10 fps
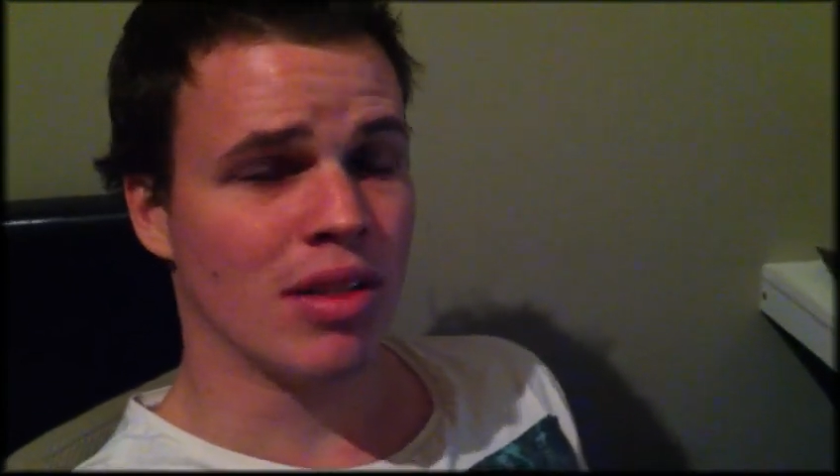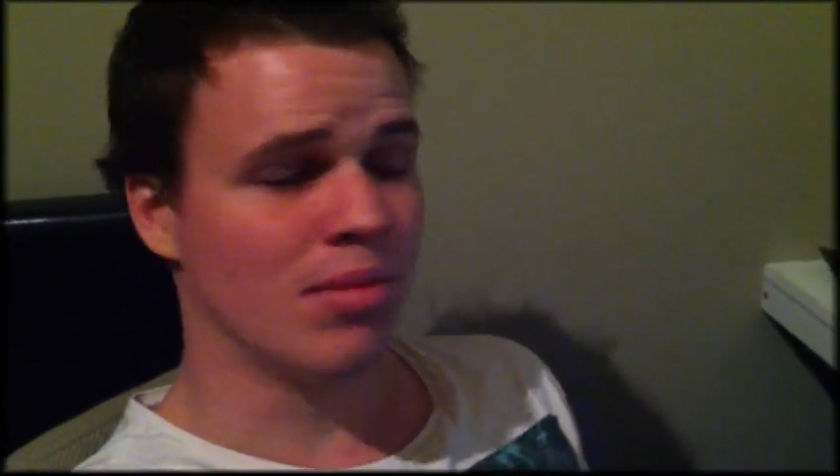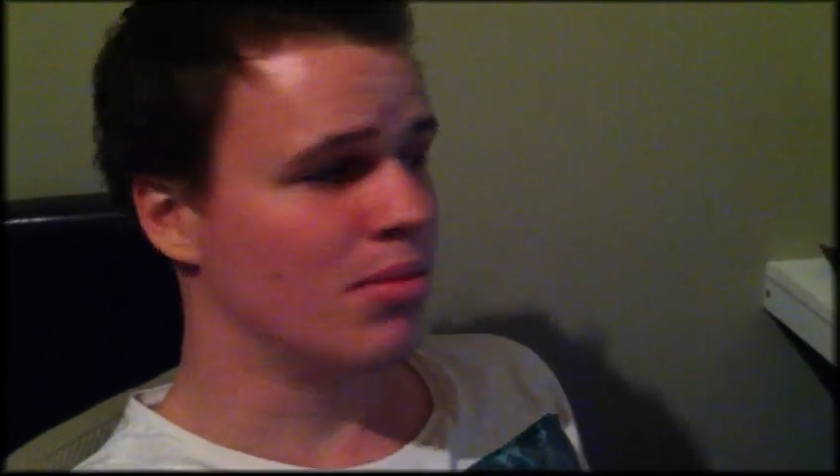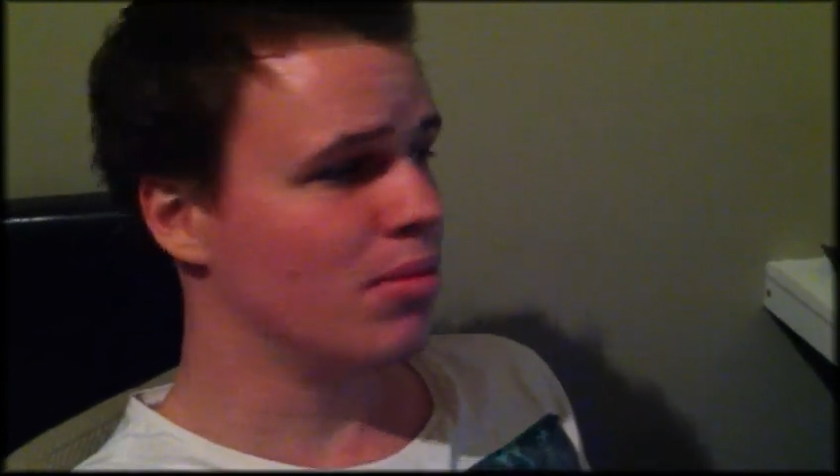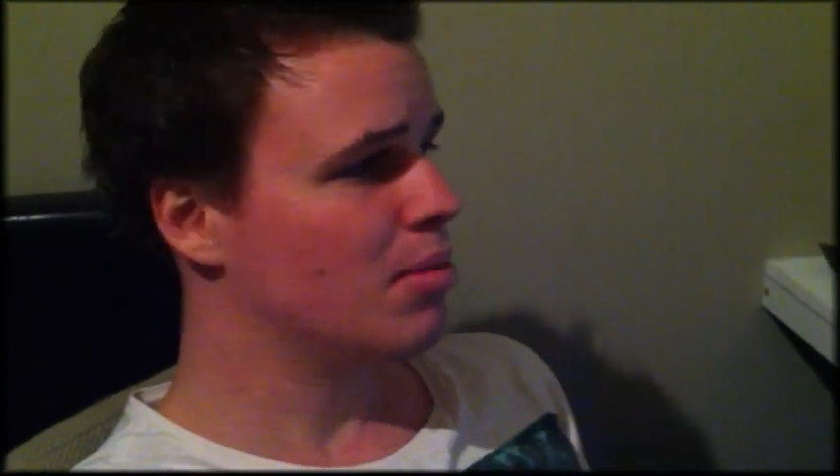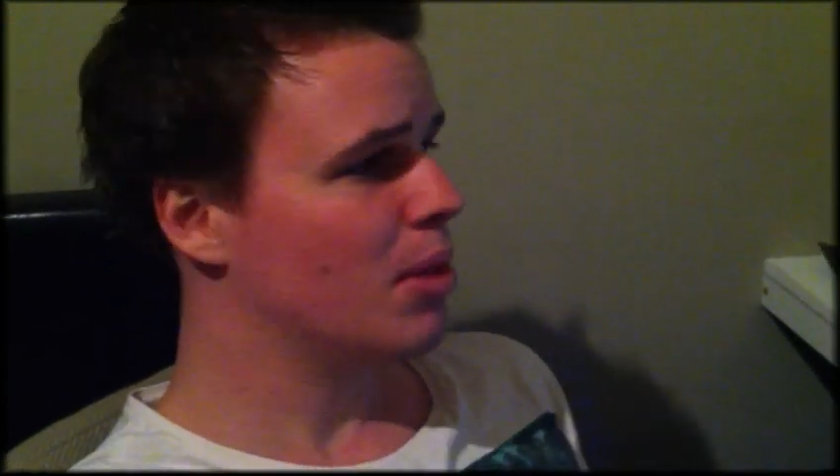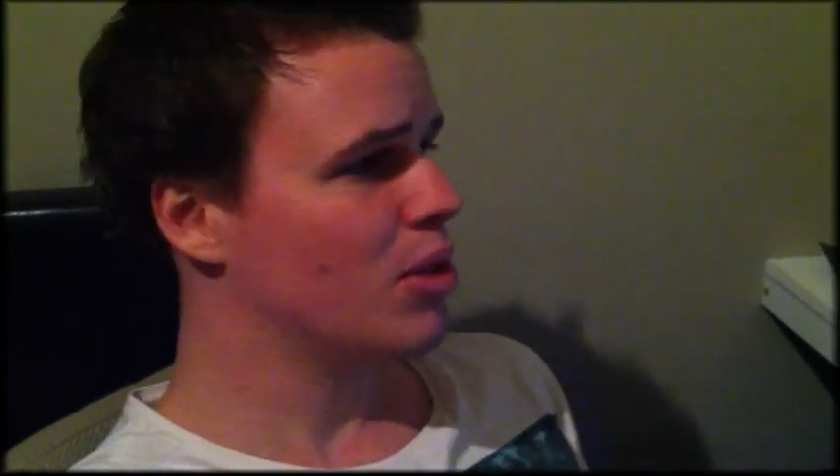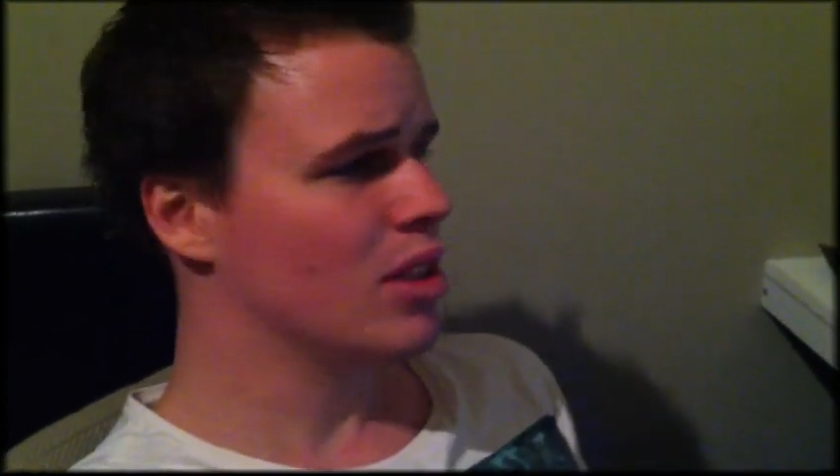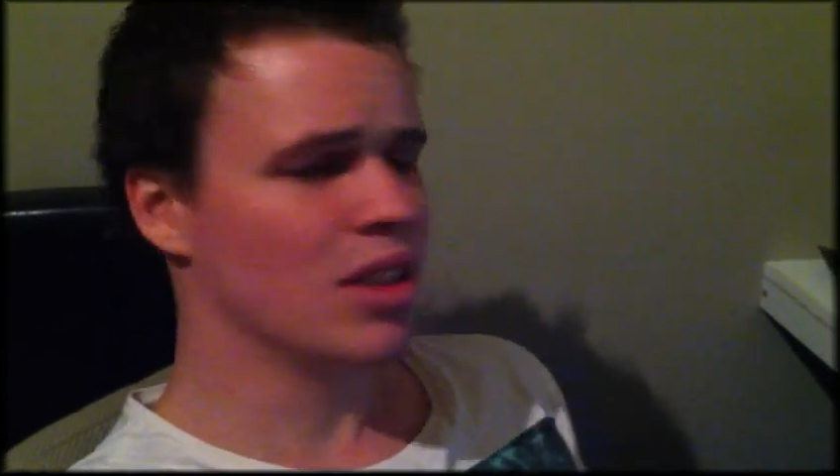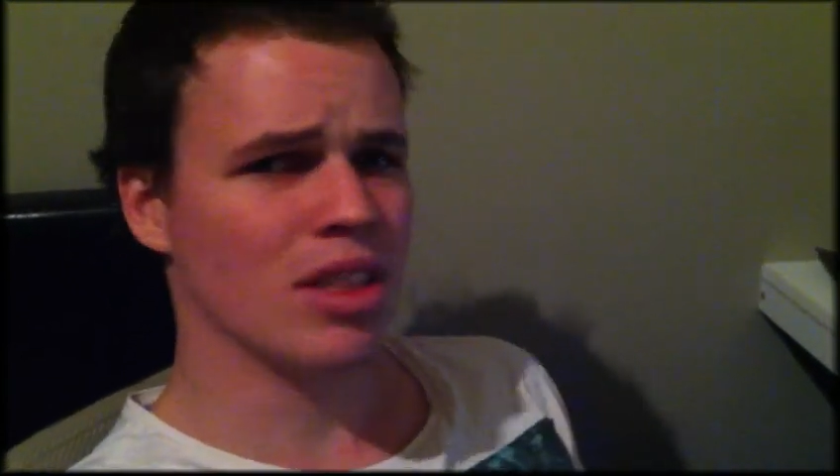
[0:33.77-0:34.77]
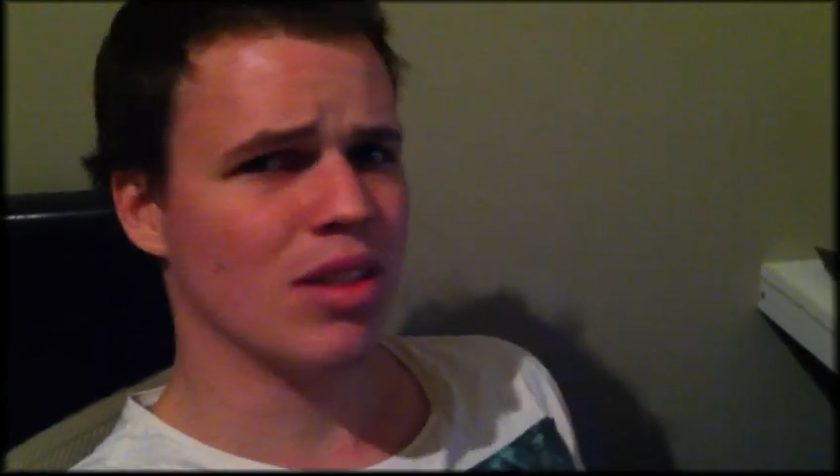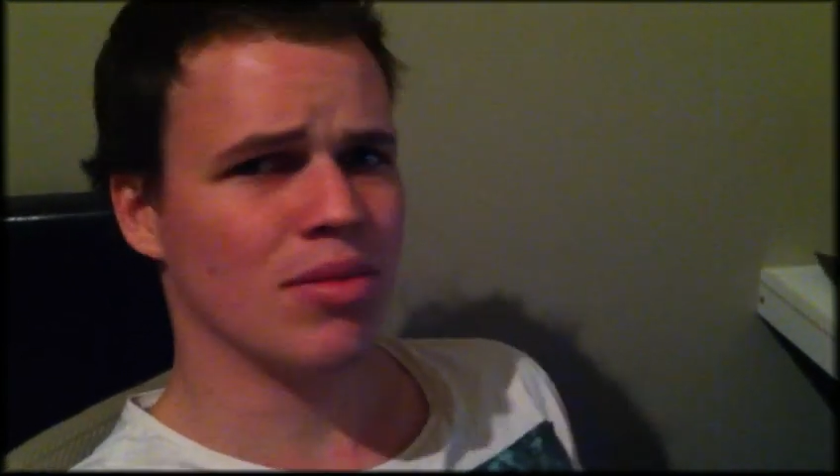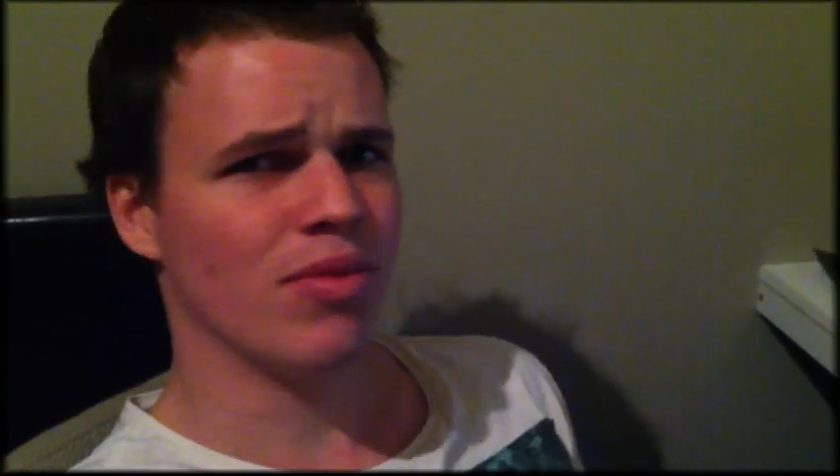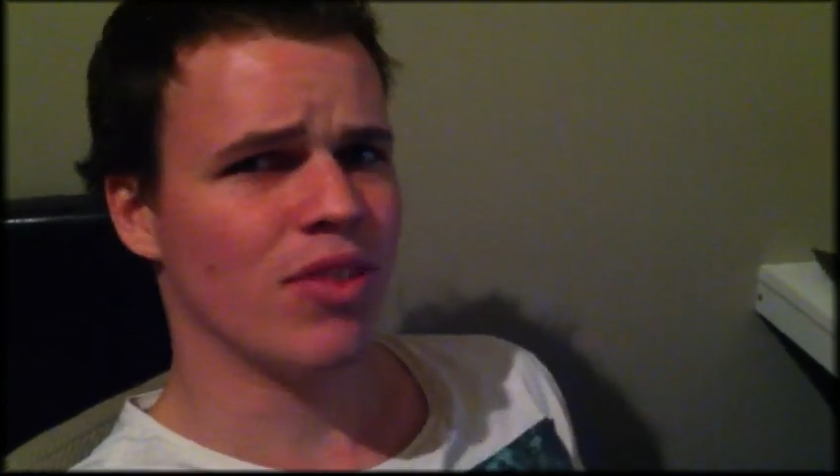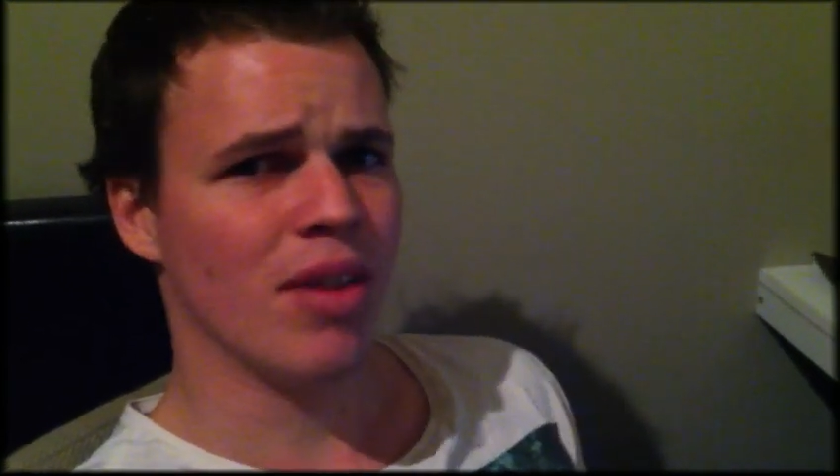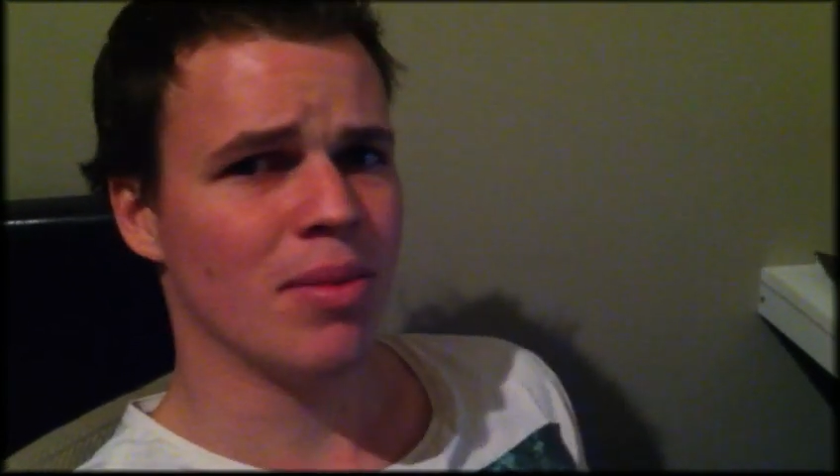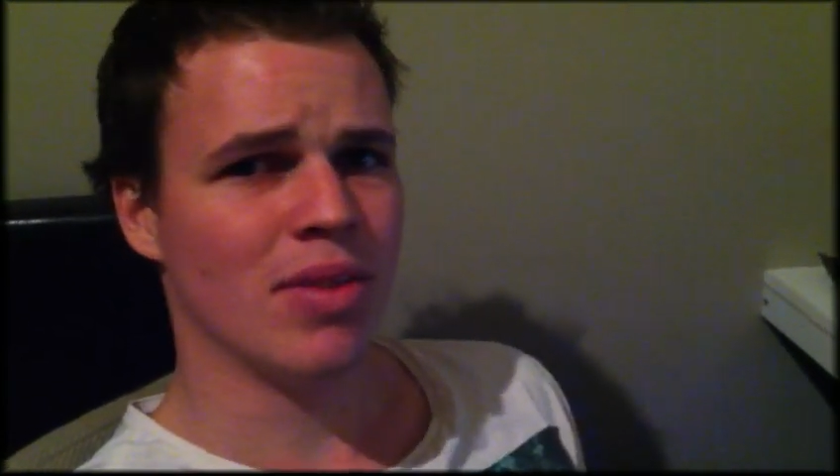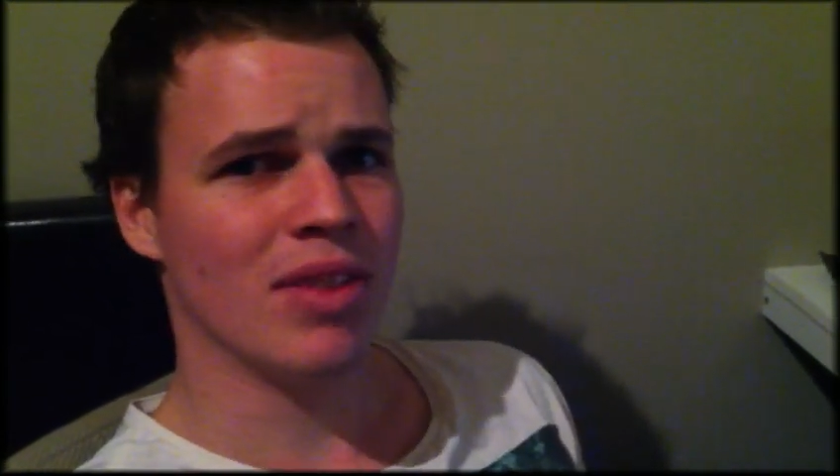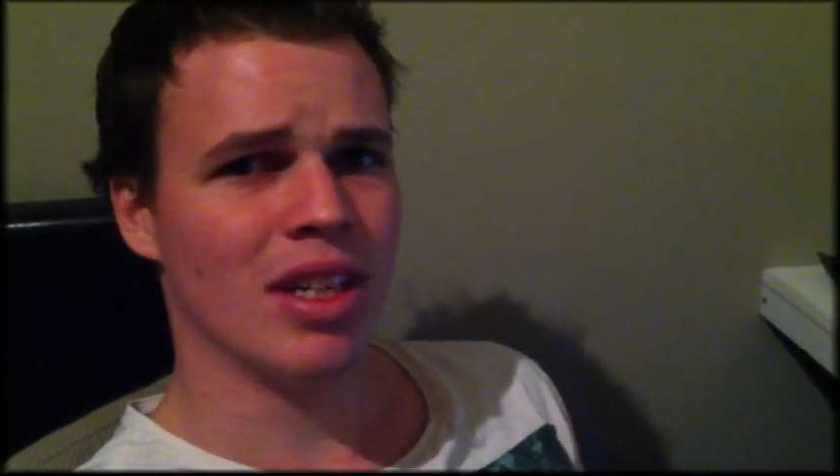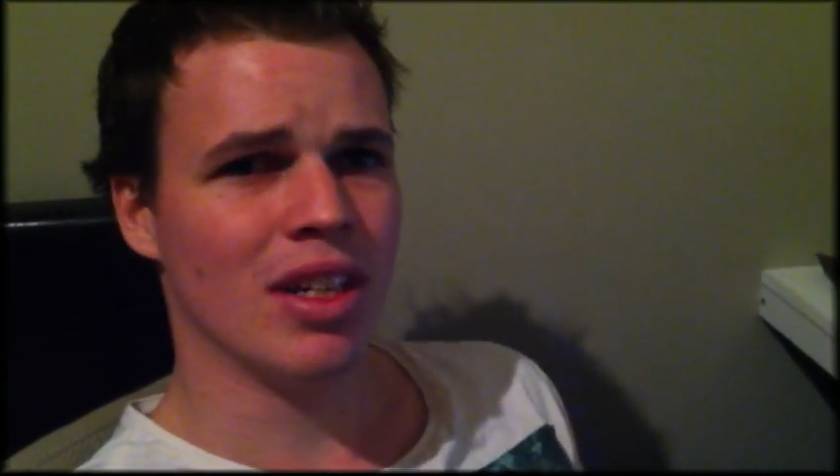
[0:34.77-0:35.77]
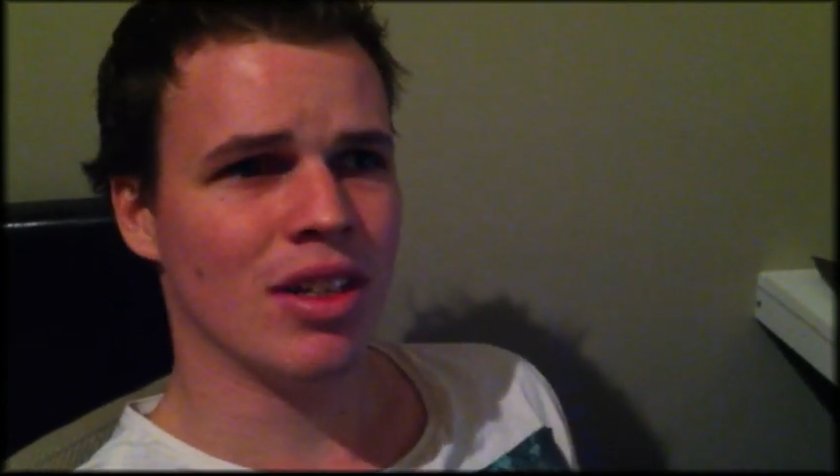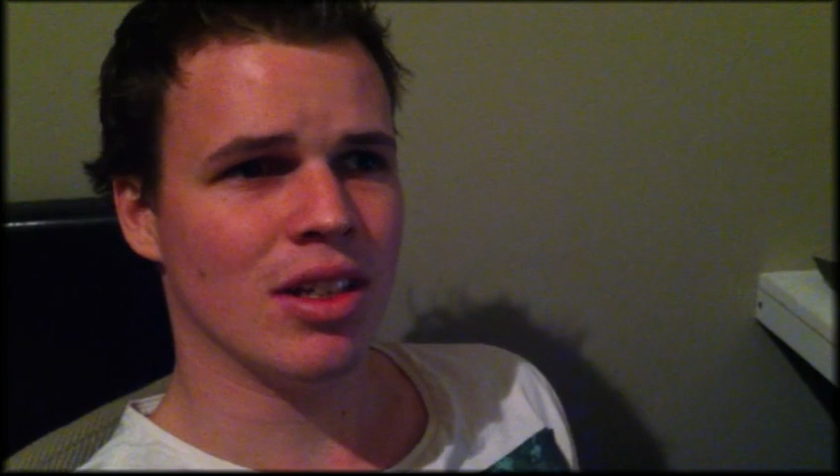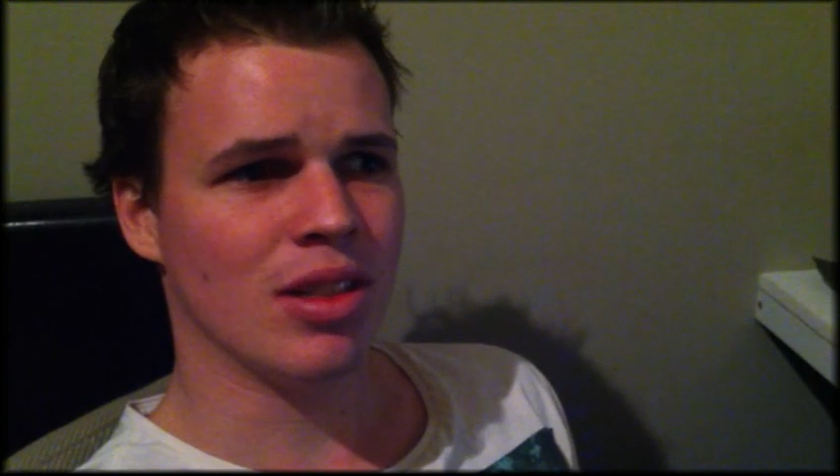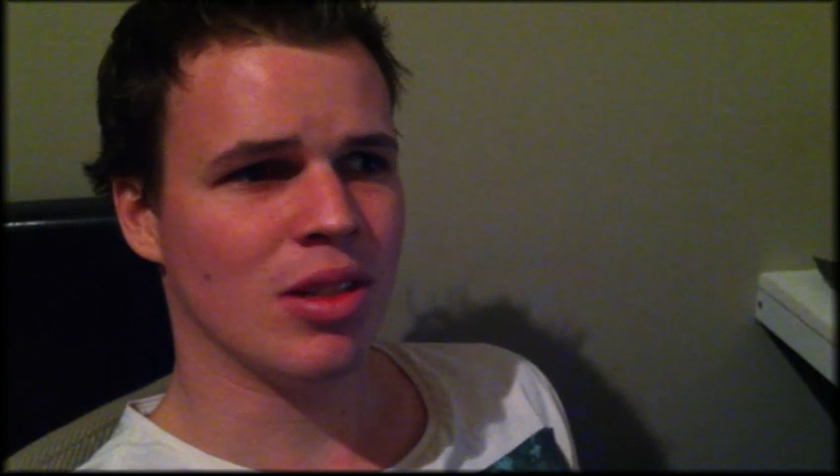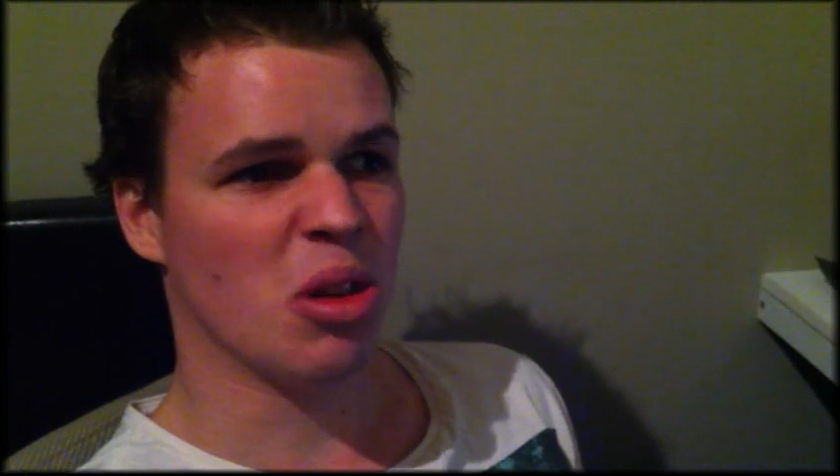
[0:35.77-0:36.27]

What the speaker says: I'm posting just some 5-minute videos,